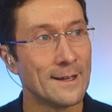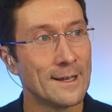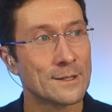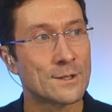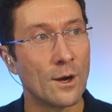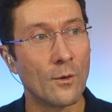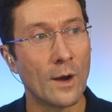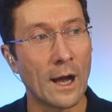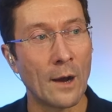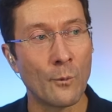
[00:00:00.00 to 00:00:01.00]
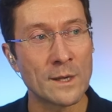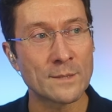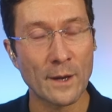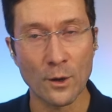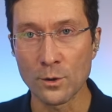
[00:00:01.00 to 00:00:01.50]
So we
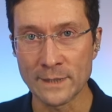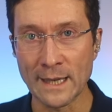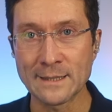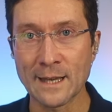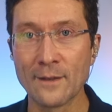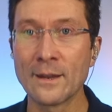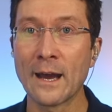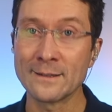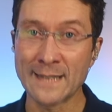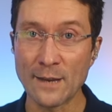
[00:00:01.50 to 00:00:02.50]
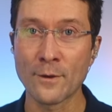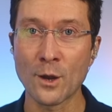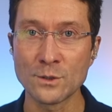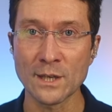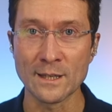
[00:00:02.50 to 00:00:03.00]
spent a whole day to get now a day of
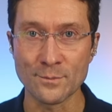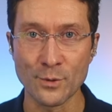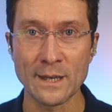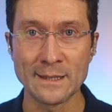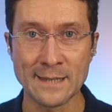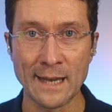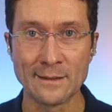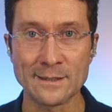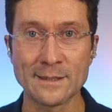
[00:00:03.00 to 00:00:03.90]
coaching is pretty intense.